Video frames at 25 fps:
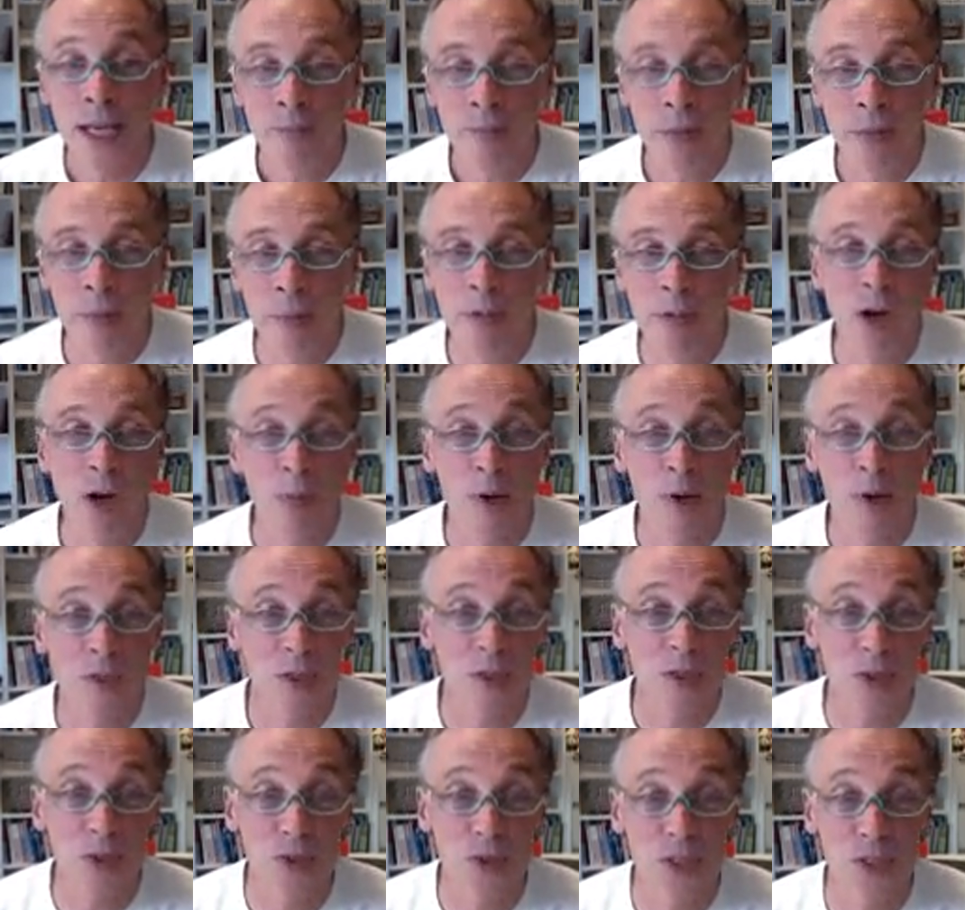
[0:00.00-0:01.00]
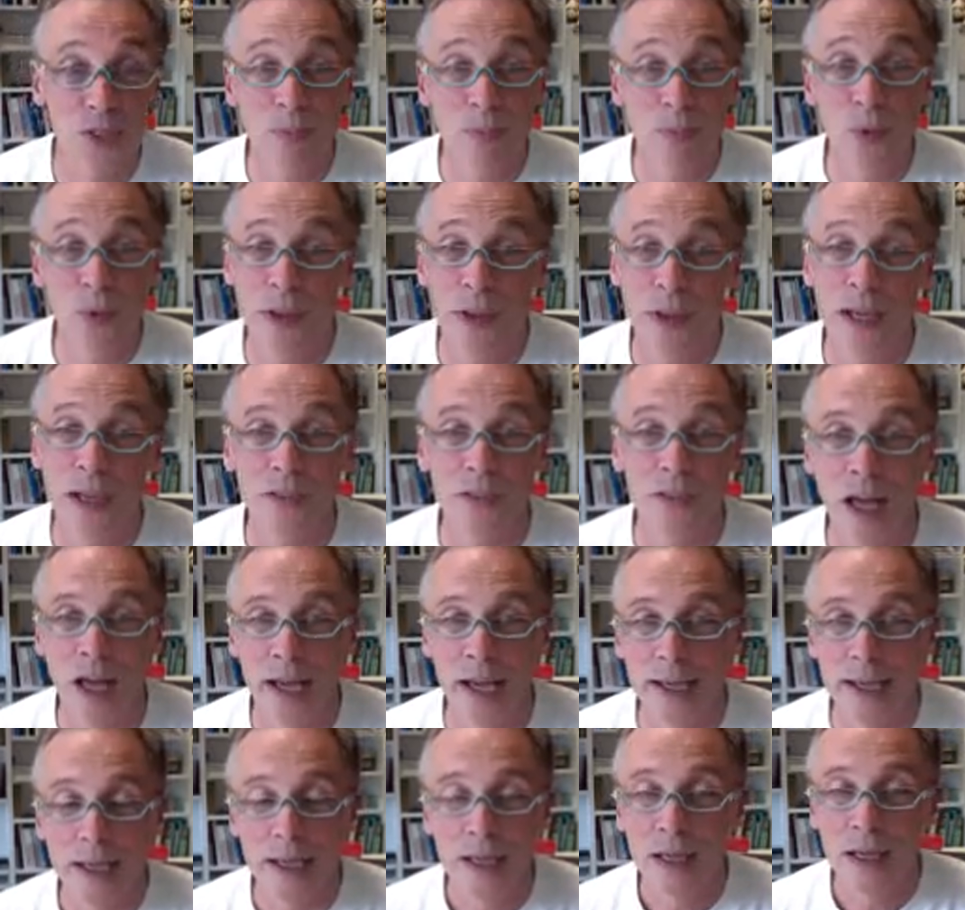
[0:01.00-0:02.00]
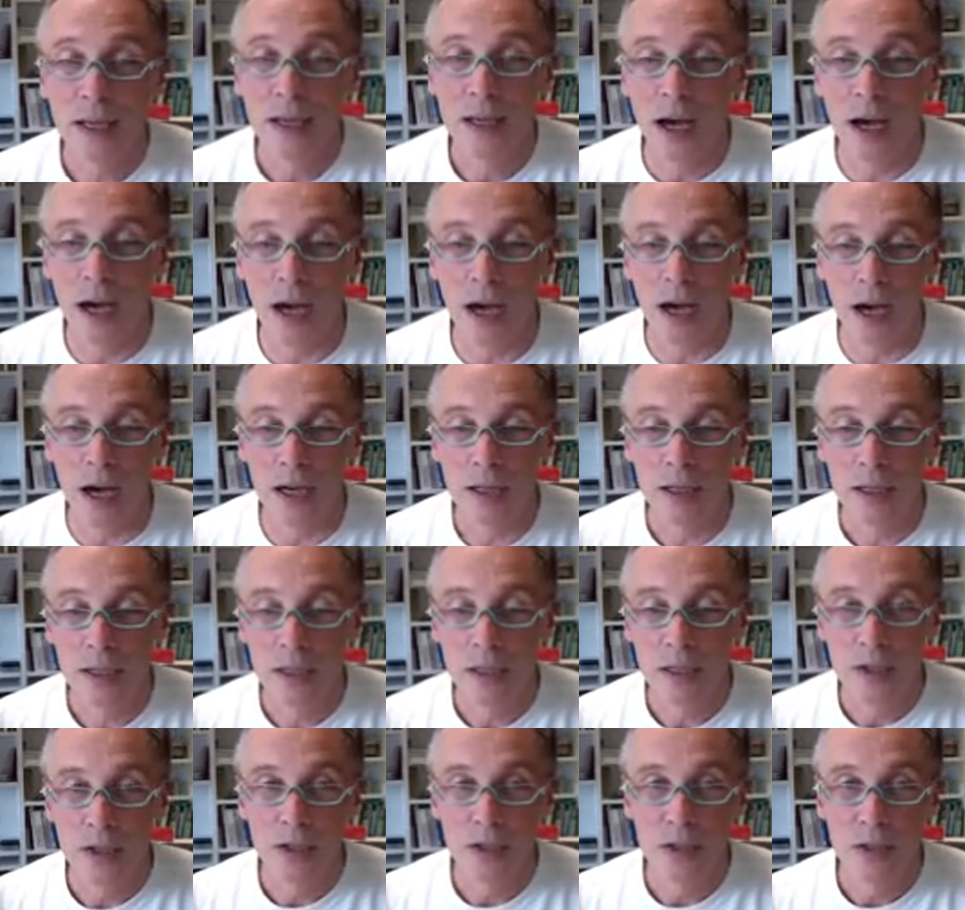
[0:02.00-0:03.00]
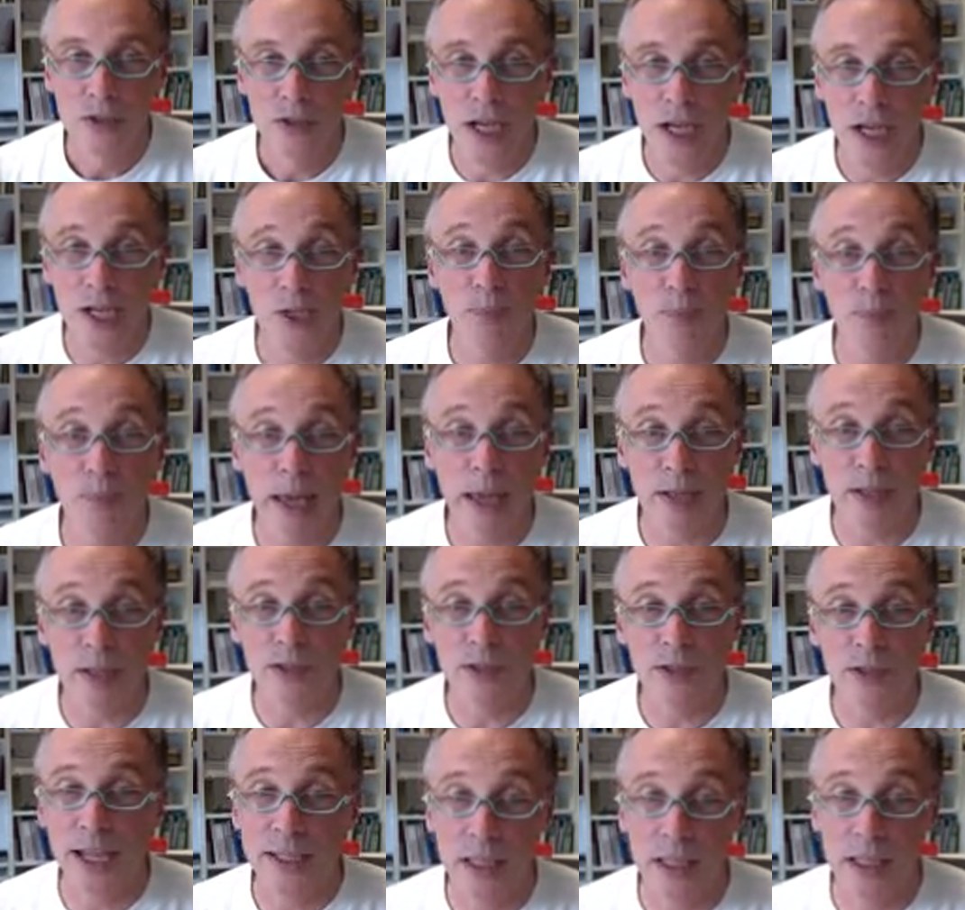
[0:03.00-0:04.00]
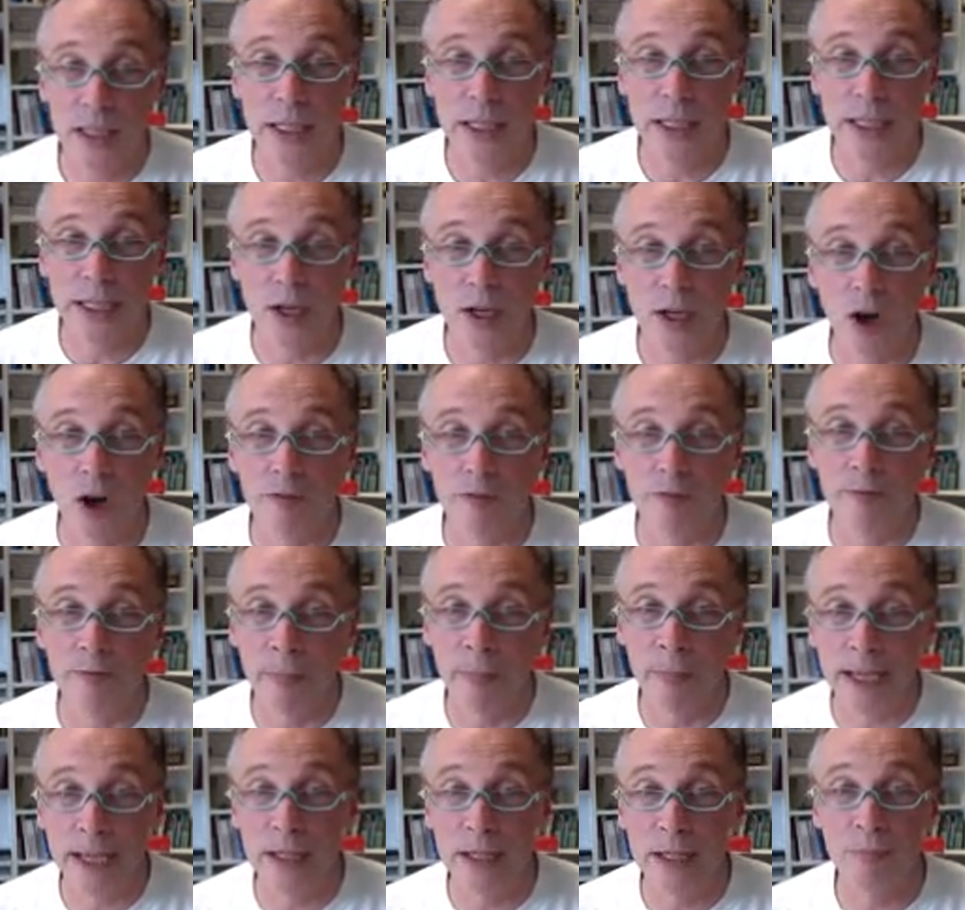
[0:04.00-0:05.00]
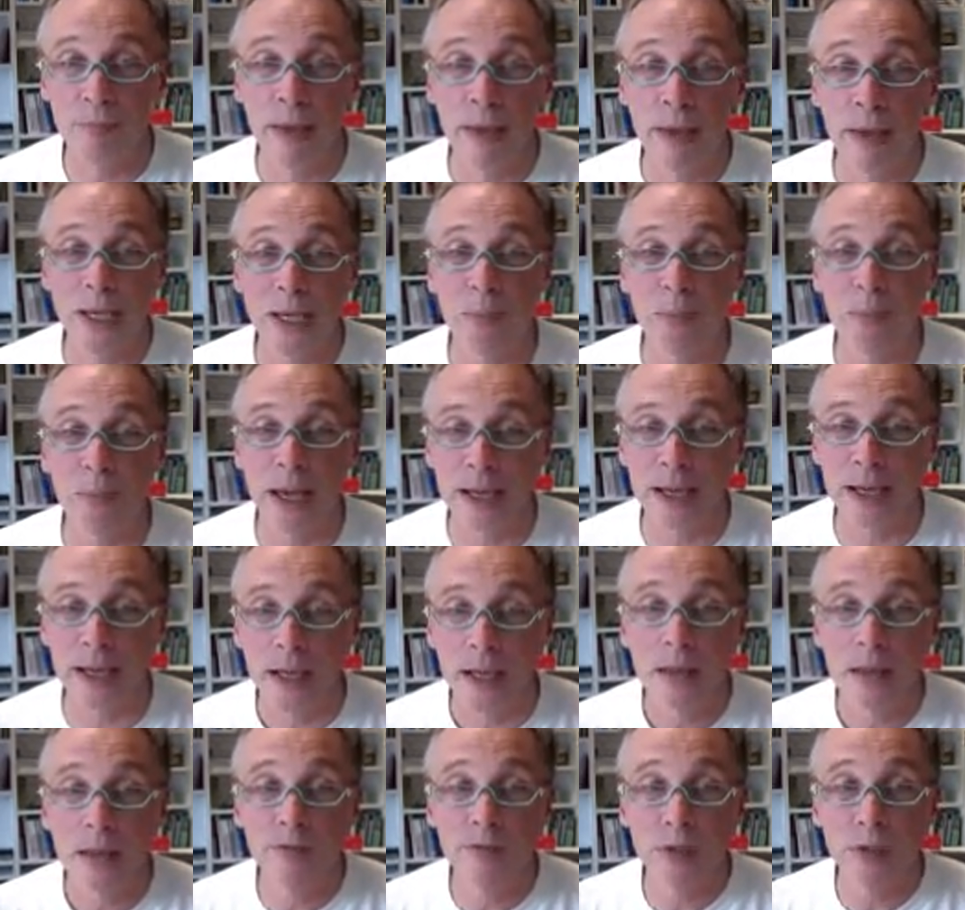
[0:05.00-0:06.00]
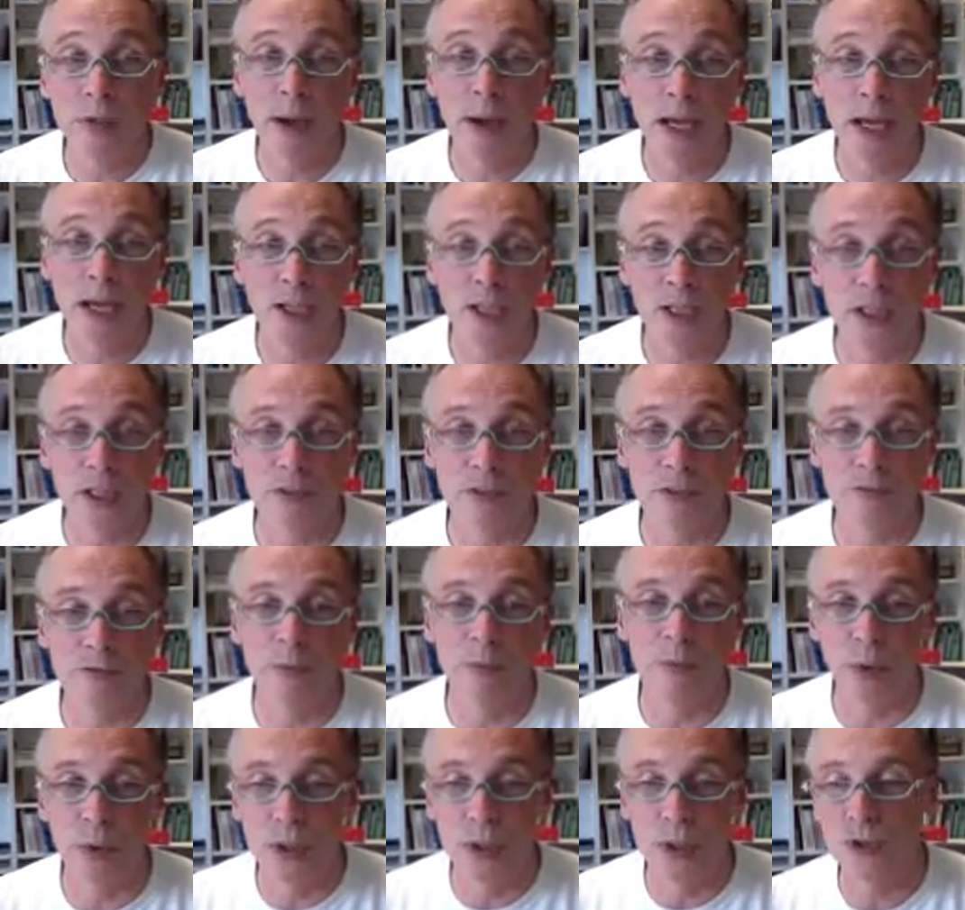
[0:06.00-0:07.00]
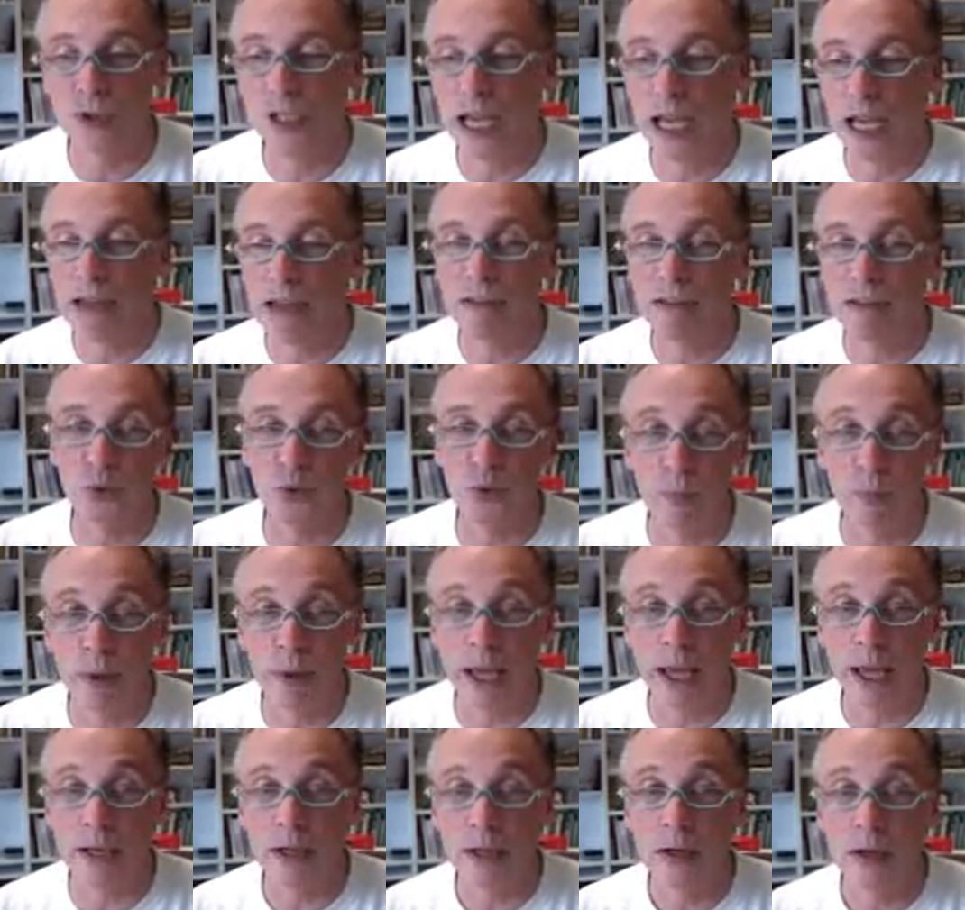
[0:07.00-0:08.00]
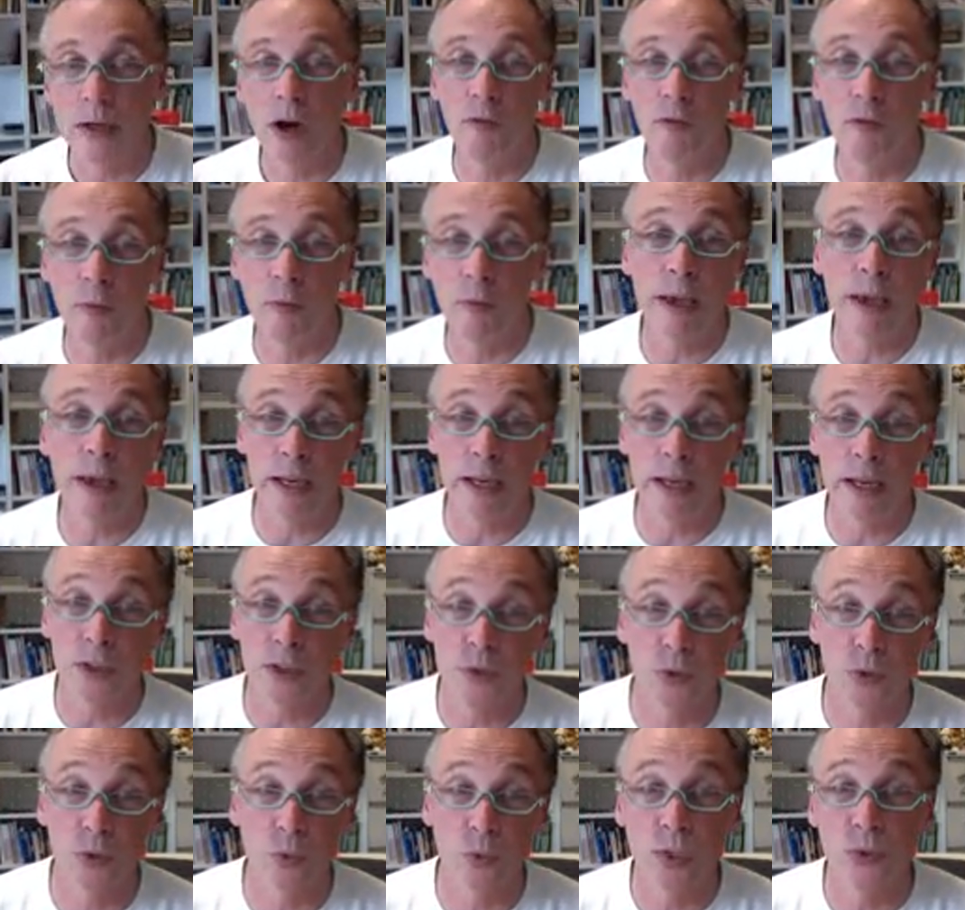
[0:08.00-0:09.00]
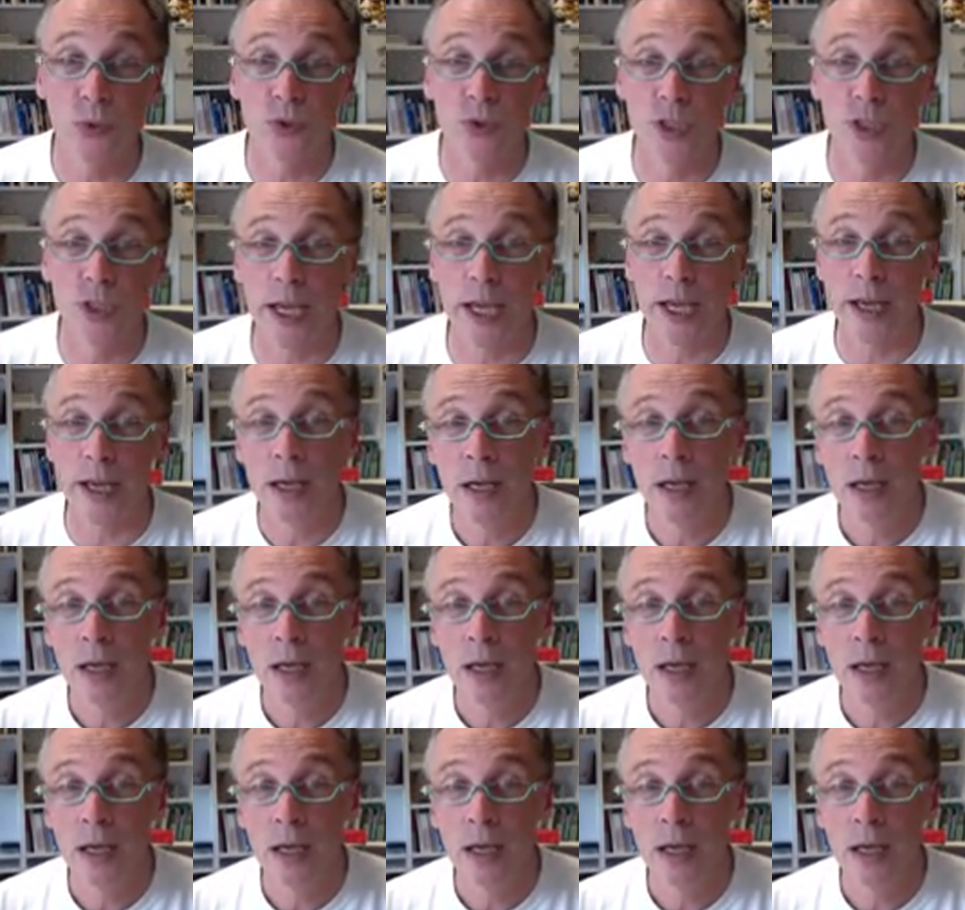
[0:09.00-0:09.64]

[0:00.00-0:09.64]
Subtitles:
Maybe robots could do simple things like change beds, take the linen off, make a bed, lift a patient from a wheelchair into a bed, off a bed into a wheelchair,